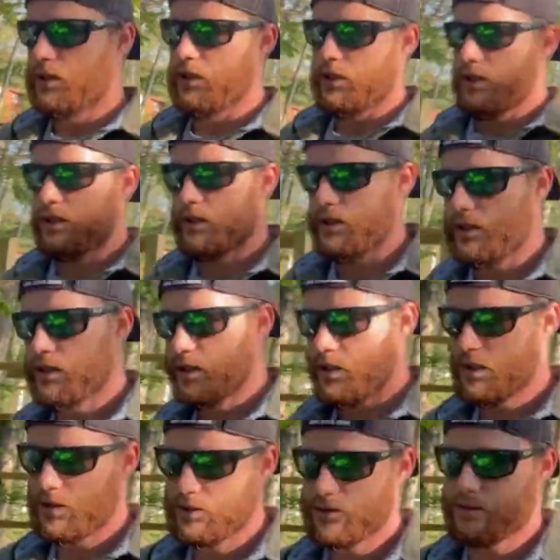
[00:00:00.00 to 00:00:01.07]
and uh,
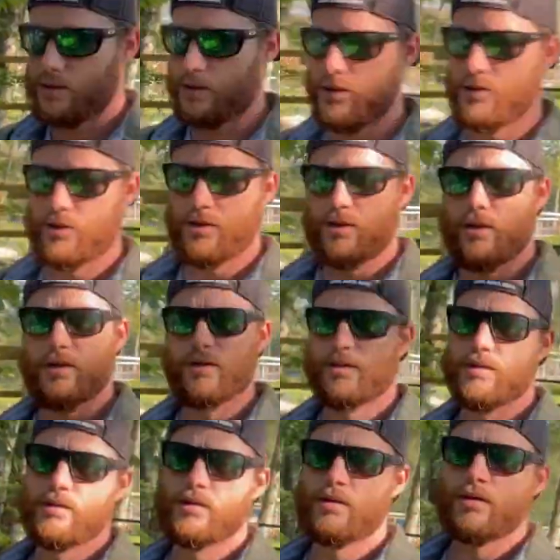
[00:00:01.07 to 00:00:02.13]
kind of just going to show you
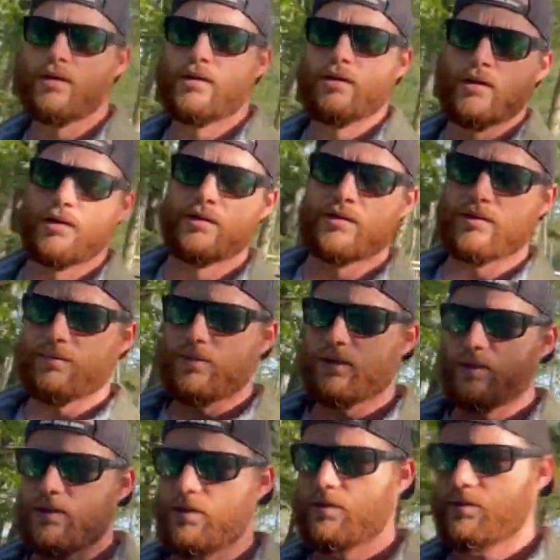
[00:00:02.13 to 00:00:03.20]
some of
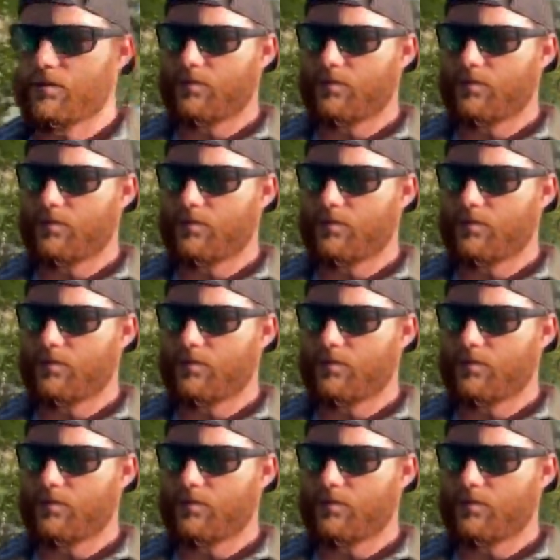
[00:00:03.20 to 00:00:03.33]
the